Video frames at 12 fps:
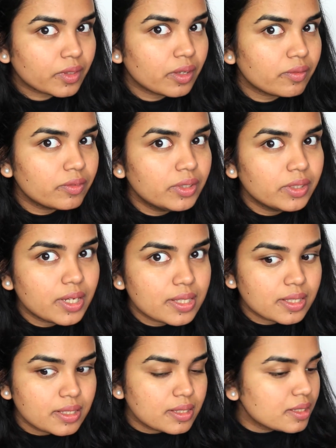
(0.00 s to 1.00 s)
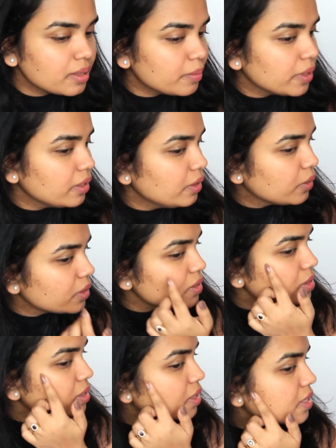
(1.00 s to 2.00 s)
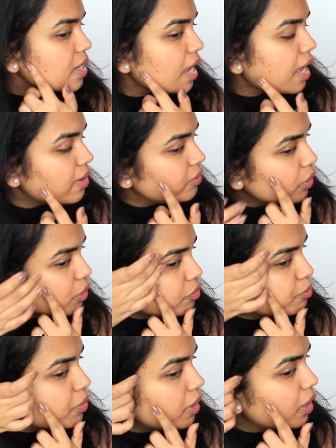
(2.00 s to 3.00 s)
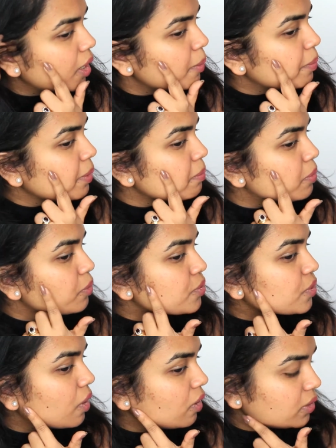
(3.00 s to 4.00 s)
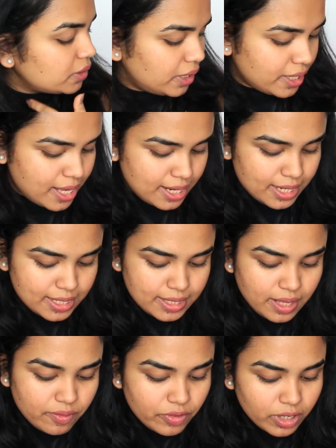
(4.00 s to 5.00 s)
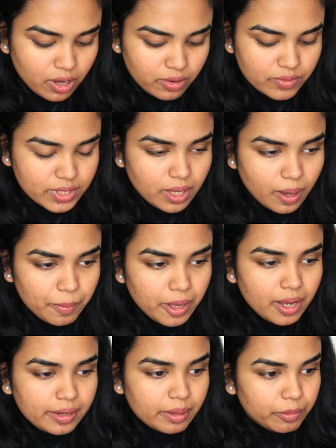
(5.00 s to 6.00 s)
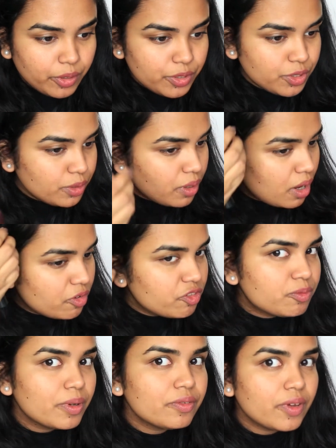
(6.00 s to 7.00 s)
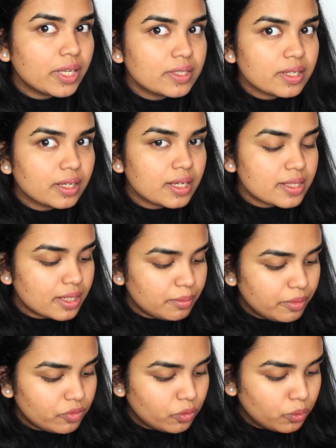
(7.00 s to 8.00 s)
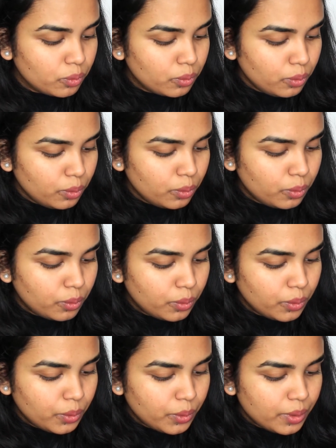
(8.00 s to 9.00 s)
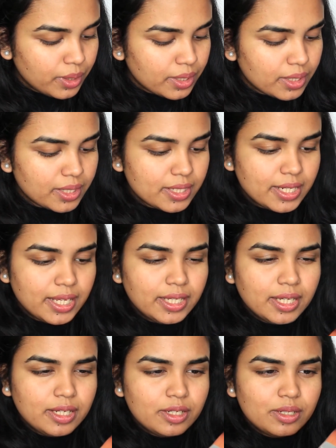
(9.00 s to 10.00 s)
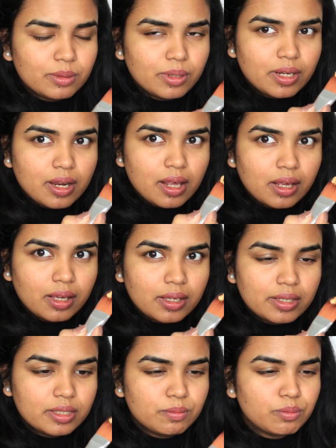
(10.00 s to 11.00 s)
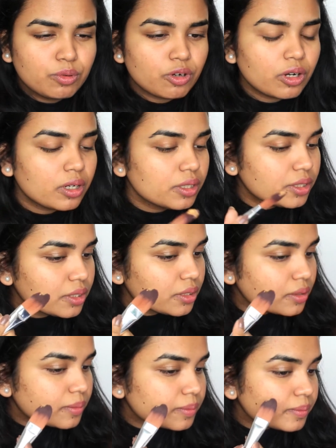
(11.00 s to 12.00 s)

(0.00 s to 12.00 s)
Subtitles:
Hopefully you guys can see me. You can see that I have a lot of pimple scars here, and let's see if it covers it up. And I'm going to do half of my face like I said before. Gonna take it into a nice brush.